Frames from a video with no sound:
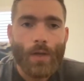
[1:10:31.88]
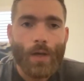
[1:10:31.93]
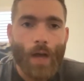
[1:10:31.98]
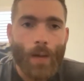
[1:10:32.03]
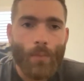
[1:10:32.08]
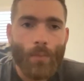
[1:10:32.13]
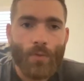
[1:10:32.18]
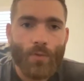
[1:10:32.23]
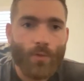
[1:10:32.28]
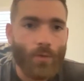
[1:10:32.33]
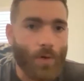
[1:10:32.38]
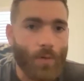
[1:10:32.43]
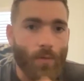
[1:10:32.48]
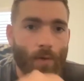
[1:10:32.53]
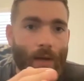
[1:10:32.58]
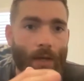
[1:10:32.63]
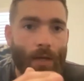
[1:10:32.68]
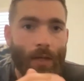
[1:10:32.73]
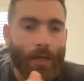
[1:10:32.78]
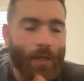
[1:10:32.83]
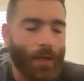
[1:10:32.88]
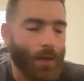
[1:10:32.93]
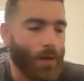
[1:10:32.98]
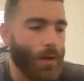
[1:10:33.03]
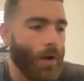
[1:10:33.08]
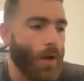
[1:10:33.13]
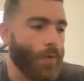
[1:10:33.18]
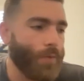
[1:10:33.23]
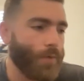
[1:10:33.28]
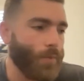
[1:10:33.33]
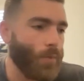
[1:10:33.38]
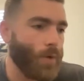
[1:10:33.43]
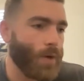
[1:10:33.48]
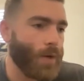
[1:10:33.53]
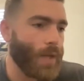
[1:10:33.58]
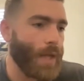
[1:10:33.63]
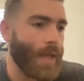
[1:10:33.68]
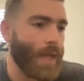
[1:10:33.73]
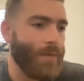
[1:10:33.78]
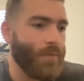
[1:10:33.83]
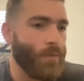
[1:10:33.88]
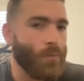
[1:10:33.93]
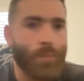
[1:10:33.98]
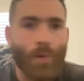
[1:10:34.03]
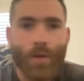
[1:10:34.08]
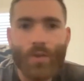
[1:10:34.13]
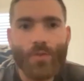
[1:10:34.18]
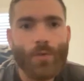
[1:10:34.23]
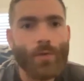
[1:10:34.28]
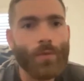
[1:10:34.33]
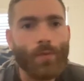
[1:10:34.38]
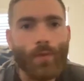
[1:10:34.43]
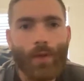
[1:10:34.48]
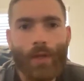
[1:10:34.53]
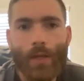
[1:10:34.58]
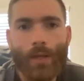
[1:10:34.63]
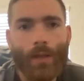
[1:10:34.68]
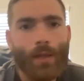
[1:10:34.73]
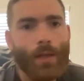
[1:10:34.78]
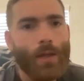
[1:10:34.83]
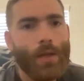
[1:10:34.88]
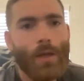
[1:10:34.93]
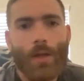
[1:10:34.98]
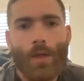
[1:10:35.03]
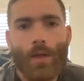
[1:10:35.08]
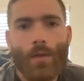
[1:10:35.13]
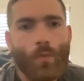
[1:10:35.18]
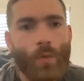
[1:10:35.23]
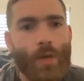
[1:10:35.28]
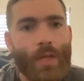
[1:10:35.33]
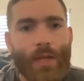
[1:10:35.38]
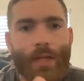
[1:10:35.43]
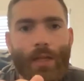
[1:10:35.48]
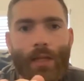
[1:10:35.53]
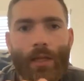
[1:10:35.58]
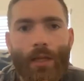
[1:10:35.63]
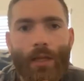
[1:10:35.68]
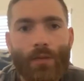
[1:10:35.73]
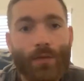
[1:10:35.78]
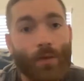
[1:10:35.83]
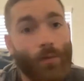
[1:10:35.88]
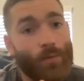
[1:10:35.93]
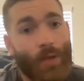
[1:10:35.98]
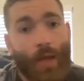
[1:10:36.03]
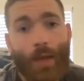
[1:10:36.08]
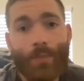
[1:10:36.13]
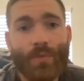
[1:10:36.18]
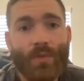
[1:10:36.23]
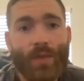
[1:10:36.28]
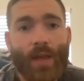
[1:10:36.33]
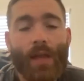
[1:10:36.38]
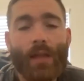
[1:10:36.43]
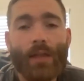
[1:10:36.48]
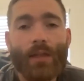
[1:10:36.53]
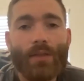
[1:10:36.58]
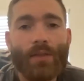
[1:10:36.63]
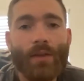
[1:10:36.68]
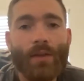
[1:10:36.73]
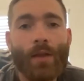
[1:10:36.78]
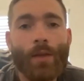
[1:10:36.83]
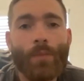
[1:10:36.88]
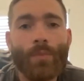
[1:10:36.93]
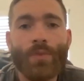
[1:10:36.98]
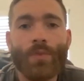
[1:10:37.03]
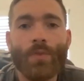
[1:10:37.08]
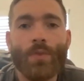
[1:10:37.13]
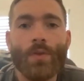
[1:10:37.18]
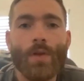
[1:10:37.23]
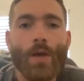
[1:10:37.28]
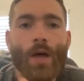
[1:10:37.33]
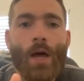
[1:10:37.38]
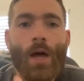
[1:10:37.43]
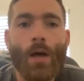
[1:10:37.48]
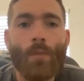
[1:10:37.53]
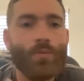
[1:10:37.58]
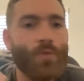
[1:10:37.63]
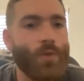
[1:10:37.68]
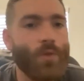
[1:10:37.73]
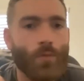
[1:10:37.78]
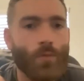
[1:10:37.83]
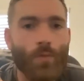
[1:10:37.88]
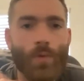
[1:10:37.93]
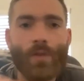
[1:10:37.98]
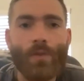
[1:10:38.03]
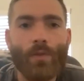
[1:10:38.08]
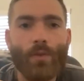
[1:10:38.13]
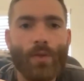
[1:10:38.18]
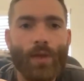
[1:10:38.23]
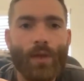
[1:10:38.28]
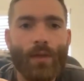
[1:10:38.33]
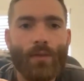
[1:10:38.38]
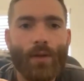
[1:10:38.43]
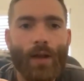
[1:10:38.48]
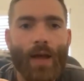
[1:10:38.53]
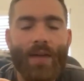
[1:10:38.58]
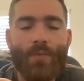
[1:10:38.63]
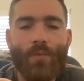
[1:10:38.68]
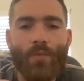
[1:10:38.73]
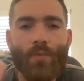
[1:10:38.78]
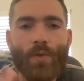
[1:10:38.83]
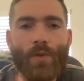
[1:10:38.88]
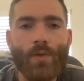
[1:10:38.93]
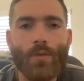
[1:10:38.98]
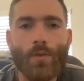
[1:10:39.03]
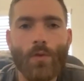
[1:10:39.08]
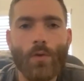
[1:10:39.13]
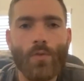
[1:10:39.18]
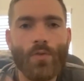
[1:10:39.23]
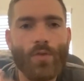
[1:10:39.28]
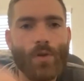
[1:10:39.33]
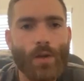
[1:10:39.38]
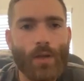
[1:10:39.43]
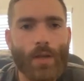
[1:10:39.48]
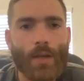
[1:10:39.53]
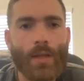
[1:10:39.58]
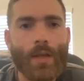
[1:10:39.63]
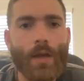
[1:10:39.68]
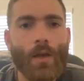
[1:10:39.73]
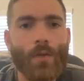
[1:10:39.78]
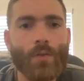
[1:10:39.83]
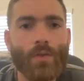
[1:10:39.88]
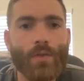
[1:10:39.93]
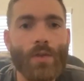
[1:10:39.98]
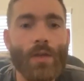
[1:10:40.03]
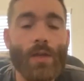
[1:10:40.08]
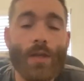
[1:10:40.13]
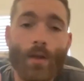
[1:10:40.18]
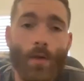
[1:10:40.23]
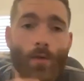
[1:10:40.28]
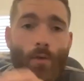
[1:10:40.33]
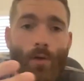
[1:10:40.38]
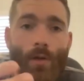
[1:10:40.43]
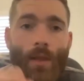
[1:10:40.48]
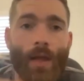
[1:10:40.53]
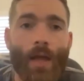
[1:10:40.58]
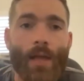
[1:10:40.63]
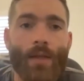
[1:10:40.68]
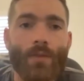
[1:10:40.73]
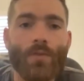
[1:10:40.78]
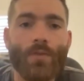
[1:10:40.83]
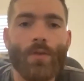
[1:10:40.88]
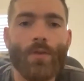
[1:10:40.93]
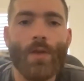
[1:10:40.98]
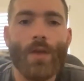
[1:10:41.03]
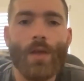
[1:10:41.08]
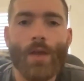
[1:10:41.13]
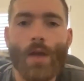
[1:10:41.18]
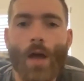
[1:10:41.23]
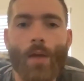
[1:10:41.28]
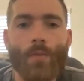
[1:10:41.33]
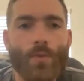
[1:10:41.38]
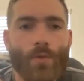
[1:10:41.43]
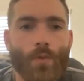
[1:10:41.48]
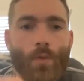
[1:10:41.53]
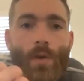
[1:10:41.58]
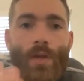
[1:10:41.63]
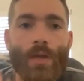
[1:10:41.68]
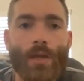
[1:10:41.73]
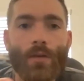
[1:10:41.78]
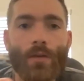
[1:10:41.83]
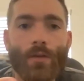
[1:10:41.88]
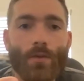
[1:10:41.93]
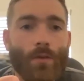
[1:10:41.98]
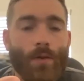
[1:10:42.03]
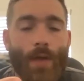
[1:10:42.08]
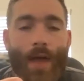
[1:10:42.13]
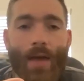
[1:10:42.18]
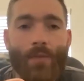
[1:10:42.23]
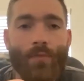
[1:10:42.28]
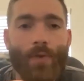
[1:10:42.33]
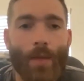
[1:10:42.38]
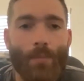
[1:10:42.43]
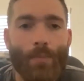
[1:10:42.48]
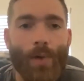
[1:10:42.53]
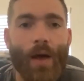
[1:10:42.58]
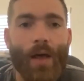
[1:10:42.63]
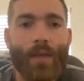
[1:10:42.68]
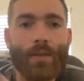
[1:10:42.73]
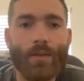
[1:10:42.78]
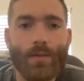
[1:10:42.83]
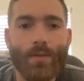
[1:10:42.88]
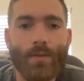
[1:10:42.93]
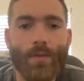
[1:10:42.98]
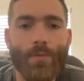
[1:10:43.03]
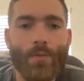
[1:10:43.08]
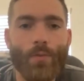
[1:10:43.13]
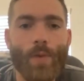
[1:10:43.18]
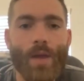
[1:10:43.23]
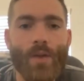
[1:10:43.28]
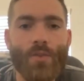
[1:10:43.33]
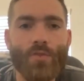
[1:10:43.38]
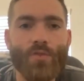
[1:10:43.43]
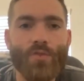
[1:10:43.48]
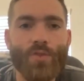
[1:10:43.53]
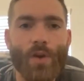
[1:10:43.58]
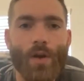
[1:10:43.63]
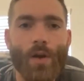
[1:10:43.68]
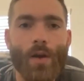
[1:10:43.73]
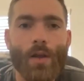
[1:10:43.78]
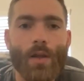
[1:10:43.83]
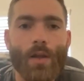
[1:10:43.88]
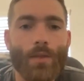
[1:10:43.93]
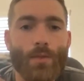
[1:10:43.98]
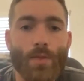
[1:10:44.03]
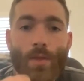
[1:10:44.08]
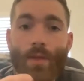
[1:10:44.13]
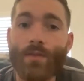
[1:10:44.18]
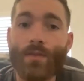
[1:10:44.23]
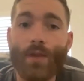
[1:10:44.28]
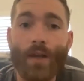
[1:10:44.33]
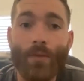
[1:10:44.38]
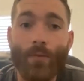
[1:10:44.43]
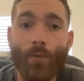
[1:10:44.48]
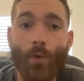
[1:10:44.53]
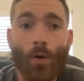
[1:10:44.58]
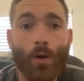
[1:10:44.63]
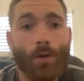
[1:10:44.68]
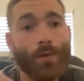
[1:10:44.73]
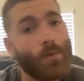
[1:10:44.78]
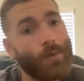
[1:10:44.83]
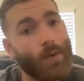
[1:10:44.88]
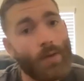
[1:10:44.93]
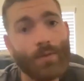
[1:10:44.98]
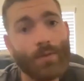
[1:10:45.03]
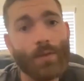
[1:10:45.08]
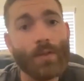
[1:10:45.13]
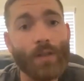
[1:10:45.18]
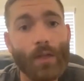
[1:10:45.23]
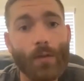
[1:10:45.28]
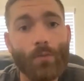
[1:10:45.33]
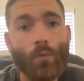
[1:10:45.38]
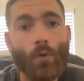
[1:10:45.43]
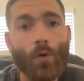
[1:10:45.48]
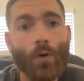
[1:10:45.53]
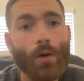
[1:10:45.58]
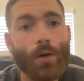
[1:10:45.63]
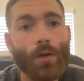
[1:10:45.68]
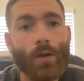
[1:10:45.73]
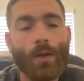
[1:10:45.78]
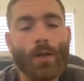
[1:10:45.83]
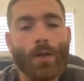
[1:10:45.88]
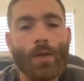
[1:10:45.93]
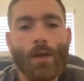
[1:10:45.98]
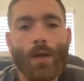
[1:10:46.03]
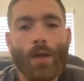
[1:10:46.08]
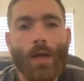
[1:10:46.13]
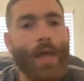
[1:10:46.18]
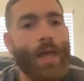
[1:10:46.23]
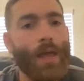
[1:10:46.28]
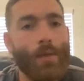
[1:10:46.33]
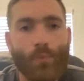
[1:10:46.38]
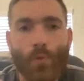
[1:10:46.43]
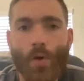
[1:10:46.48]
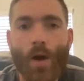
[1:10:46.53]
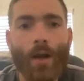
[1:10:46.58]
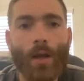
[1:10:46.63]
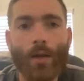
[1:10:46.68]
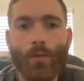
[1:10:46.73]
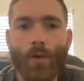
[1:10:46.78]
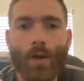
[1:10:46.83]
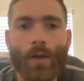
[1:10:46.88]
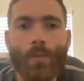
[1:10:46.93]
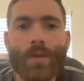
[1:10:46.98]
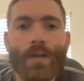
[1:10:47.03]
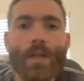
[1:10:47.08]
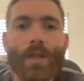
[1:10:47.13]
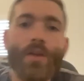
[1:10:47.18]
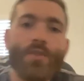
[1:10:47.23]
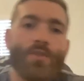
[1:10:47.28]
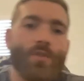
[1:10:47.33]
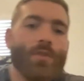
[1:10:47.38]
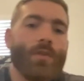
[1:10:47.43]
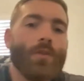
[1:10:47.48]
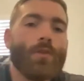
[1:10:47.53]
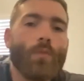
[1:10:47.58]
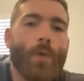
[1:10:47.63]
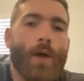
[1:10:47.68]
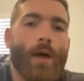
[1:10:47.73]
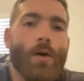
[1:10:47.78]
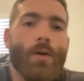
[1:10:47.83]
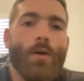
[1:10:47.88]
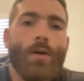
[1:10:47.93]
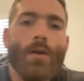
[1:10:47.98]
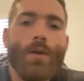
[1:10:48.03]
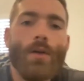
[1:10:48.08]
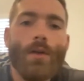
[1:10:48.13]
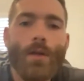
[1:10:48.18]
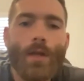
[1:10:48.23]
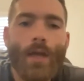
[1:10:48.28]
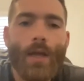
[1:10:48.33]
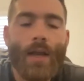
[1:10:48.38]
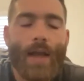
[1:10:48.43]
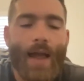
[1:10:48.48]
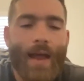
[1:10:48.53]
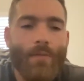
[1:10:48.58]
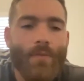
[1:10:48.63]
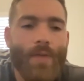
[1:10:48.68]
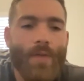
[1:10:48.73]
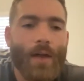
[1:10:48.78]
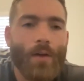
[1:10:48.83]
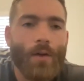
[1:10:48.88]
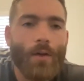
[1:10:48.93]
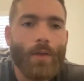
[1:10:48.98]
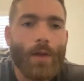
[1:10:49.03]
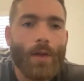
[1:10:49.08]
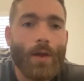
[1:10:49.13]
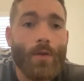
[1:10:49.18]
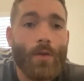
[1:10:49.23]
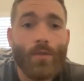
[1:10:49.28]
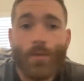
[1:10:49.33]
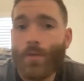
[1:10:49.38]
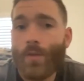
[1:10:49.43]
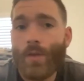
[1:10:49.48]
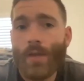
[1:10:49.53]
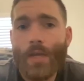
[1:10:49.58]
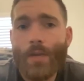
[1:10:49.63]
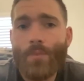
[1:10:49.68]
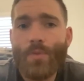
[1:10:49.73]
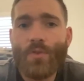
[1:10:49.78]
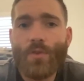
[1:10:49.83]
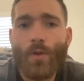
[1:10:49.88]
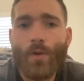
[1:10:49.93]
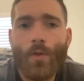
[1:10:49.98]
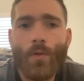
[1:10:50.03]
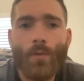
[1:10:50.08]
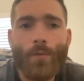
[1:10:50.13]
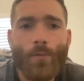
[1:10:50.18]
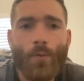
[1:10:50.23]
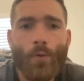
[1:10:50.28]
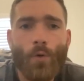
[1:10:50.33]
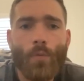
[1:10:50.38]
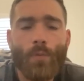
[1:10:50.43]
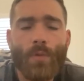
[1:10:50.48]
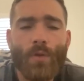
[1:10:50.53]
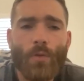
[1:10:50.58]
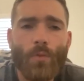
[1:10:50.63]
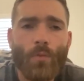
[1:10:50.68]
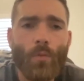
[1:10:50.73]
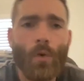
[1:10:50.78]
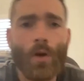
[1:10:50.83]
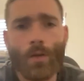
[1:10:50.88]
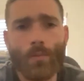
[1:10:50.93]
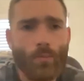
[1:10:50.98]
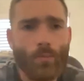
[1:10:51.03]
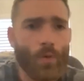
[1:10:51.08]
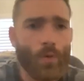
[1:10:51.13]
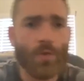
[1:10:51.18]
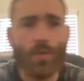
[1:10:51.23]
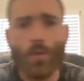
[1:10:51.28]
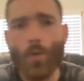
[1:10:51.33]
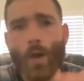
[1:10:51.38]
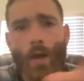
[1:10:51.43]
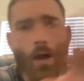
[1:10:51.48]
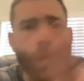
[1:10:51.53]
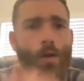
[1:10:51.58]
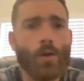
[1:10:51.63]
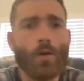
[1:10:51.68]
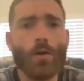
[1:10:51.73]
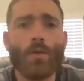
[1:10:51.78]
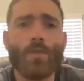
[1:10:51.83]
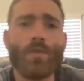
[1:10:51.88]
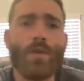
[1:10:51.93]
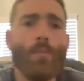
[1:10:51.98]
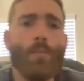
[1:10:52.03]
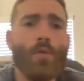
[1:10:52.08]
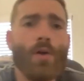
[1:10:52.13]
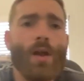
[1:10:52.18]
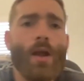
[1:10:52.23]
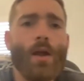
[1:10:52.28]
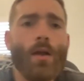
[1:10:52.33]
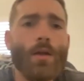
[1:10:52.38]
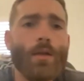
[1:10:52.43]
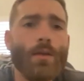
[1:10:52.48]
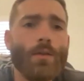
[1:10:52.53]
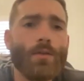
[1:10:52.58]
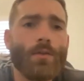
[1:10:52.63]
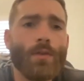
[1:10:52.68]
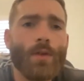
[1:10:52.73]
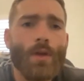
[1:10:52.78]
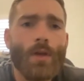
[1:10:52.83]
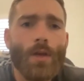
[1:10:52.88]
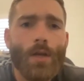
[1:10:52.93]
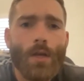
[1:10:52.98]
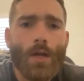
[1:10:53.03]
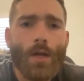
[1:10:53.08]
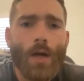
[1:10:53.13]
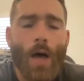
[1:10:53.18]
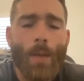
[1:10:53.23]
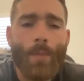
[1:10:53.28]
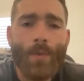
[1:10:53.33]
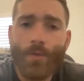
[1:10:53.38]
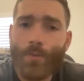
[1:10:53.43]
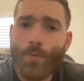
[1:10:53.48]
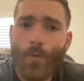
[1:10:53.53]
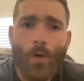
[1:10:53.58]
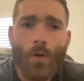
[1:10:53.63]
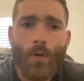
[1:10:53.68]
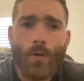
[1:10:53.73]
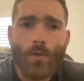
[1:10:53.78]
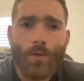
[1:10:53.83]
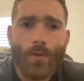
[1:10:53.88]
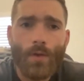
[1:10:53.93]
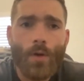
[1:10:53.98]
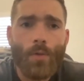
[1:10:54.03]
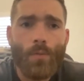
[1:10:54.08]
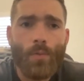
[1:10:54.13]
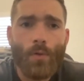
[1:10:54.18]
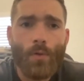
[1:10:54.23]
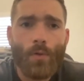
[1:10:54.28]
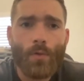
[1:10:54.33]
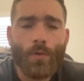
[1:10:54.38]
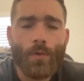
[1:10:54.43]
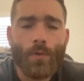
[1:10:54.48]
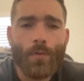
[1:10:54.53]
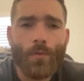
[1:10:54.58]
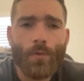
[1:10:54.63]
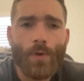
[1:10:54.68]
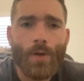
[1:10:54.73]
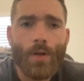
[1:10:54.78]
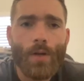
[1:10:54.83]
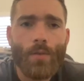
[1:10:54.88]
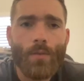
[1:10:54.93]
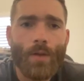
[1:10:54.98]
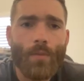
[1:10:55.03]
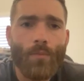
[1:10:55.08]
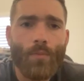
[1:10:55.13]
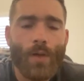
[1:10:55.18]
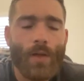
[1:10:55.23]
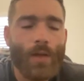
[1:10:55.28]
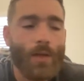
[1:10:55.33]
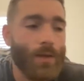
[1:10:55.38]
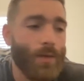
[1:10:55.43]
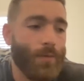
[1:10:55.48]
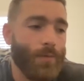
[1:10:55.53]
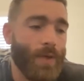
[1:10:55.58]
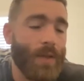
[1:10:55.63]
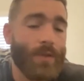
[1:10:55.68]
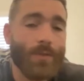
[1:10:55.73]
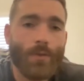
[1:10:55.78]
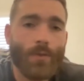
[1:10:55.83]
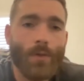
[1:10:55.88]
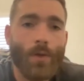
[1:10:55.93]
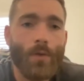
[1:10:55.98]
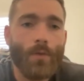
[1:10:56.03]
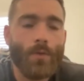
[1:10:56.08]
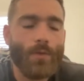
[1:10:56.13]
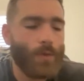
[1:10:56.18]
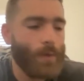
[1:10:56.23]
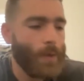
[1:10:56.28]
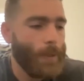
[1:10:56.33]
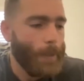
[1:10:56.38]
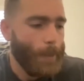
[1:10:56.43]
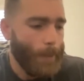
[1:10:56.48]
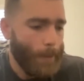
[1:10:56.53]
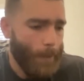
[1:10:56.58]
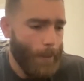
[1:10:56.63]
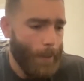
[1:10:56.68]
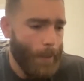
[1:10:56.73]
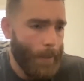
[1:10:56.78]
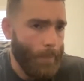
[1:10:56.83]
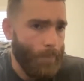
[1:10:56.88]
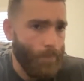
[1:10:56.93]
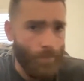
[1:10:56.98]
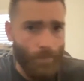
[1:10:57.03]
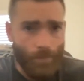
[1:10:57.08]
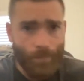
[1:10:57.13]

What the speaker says: which we're getting ready to kick off. And we're going to have a bunch of like weekly, sometimes daily tips, just recent things that I've been researching and Kelsey and other clients. So we can have that positive information sharing and things that have worked, things that didn't work, and product recommendations as well, and have that on there, and just to keep each other informed of what's going on in our separate areas as far as personal freedom and defense goes. On